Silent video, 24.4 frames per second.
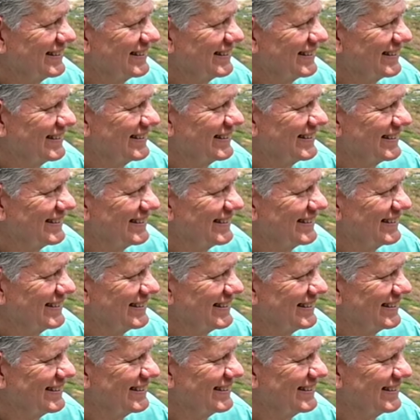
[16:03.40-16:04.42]

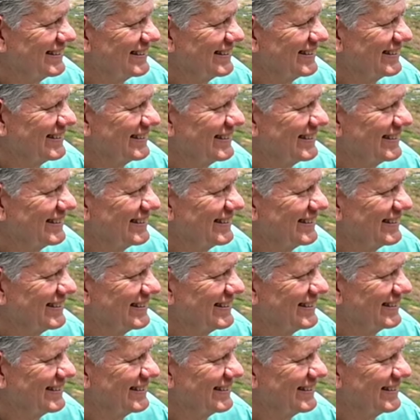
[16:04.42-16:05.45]

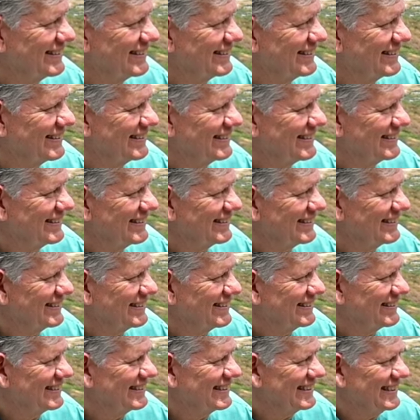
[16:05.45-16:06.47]

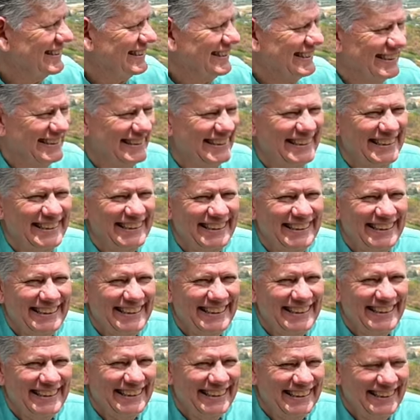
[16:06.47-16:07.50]

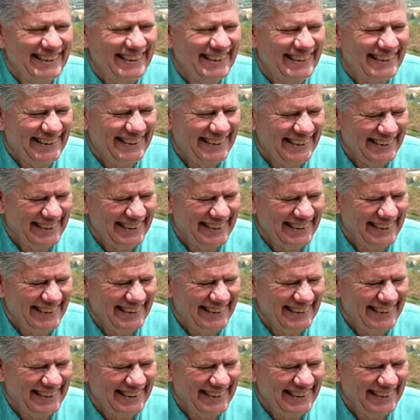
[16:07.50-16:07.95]
This person isn't speaking.